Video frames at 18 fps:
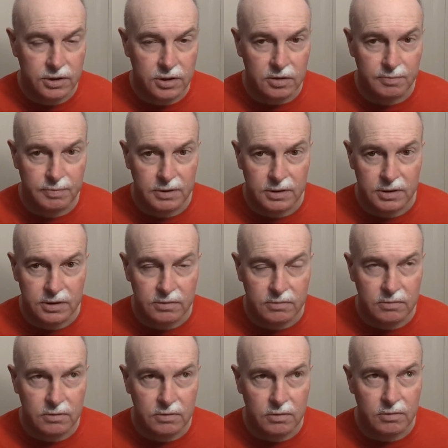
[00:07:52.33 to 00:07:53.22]

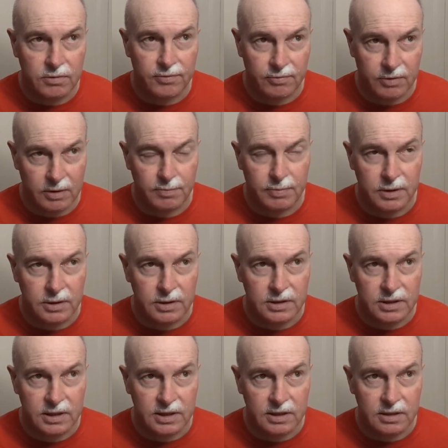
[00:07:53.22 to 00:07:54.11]
two-piece or
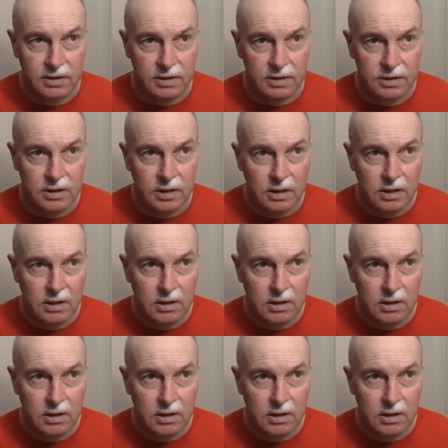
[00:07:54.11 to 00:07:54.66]
three-piece, I guess.